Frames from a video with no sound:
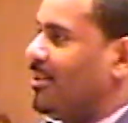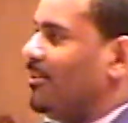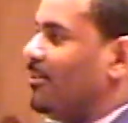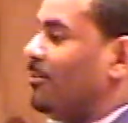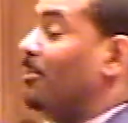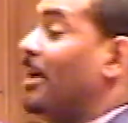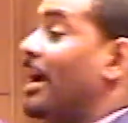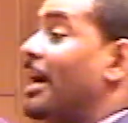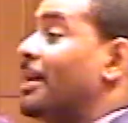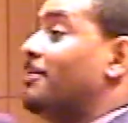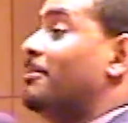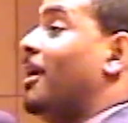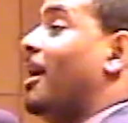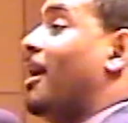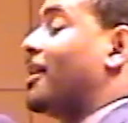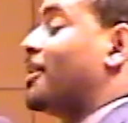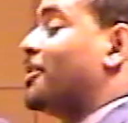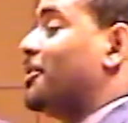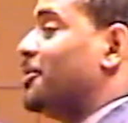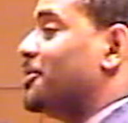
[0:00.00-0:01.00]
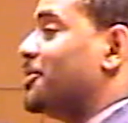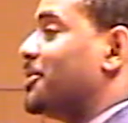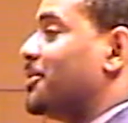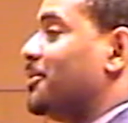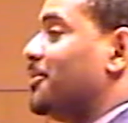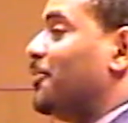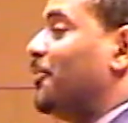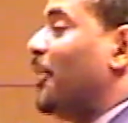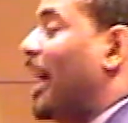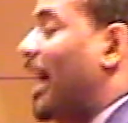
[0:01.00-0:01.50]
Meghan Markle's
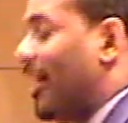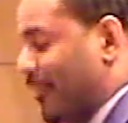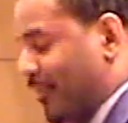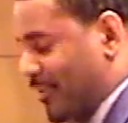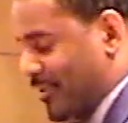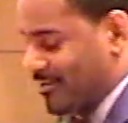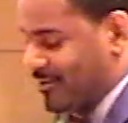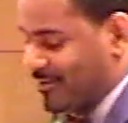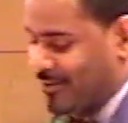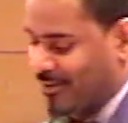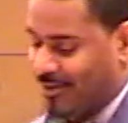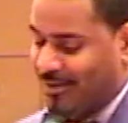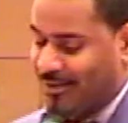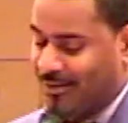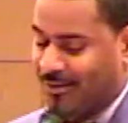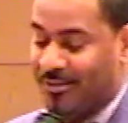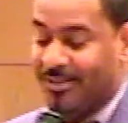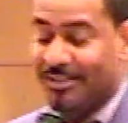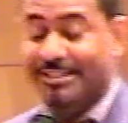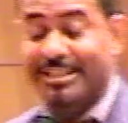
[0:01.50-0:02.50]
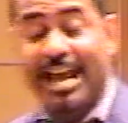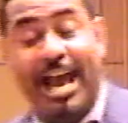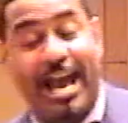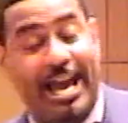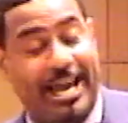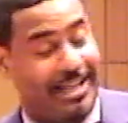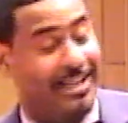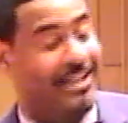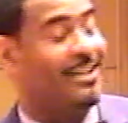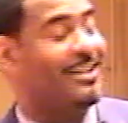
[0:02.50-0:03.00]
father,
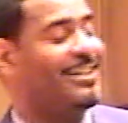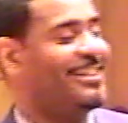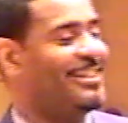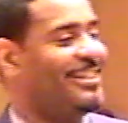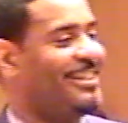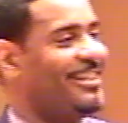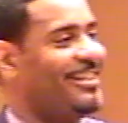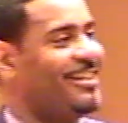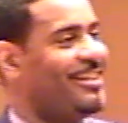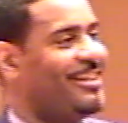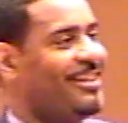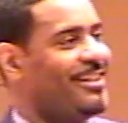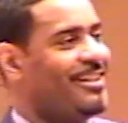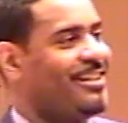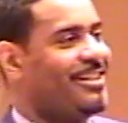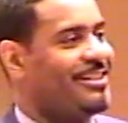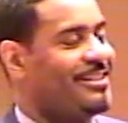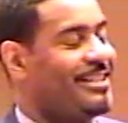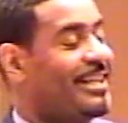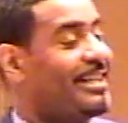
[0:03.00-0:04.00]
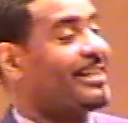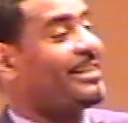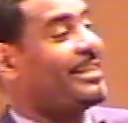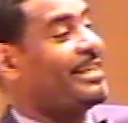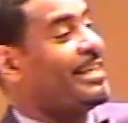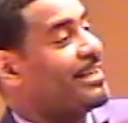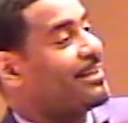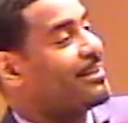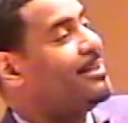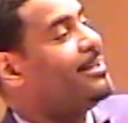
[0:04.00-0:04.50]
daddy, didn't
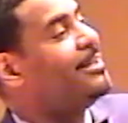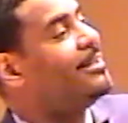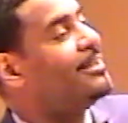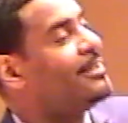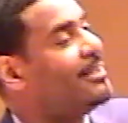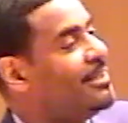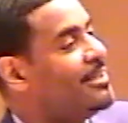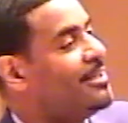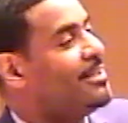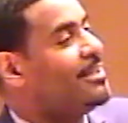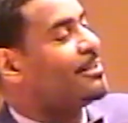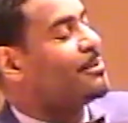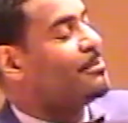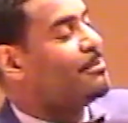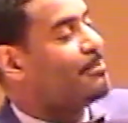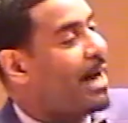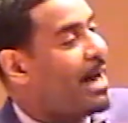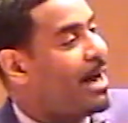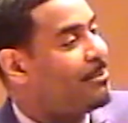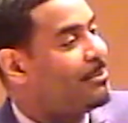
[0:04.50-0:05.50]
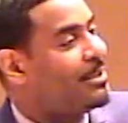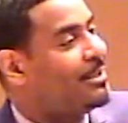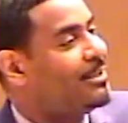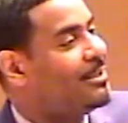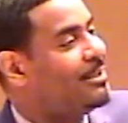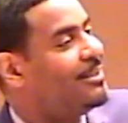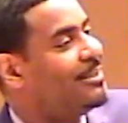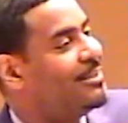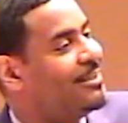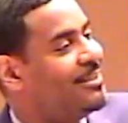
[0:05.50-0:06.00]
think the mama
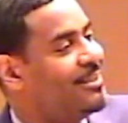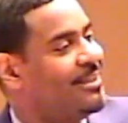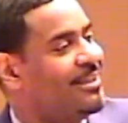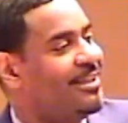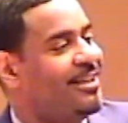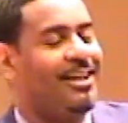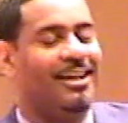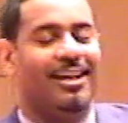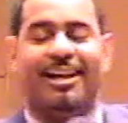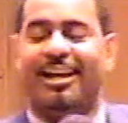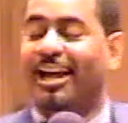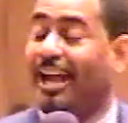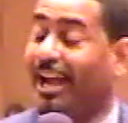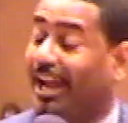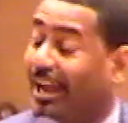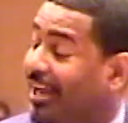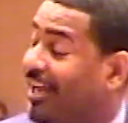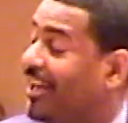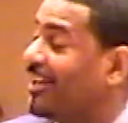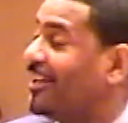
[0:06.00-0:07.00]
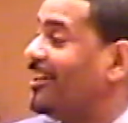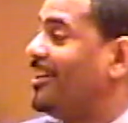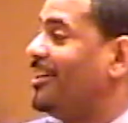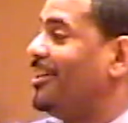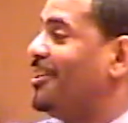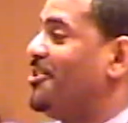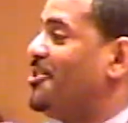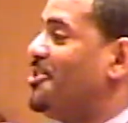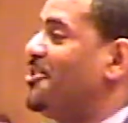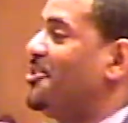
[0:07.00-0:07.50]
and
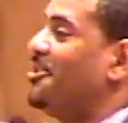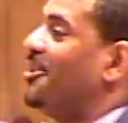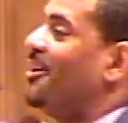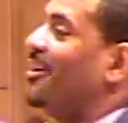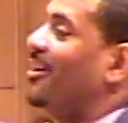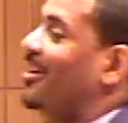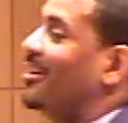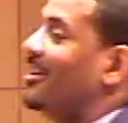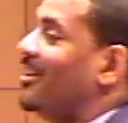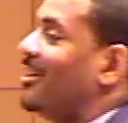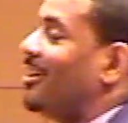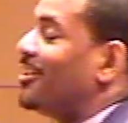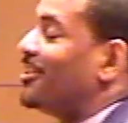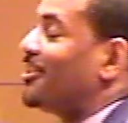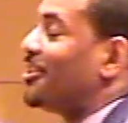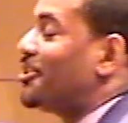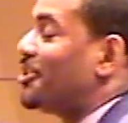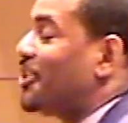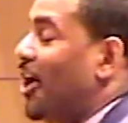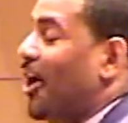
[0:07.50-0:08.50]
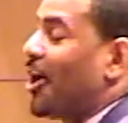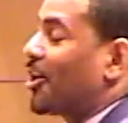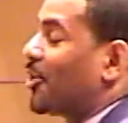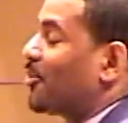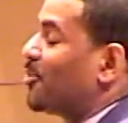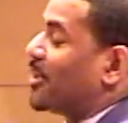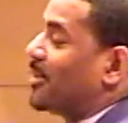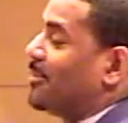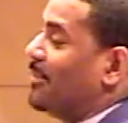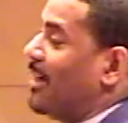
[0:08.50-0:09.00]
the daughter
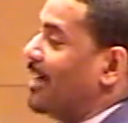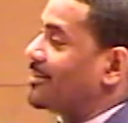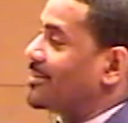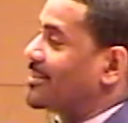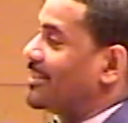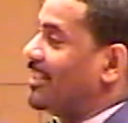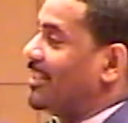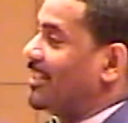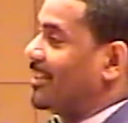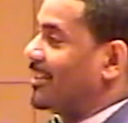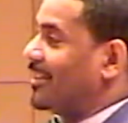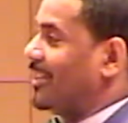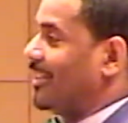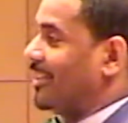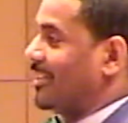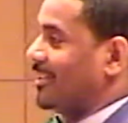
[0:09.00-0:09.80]
would amount to anything.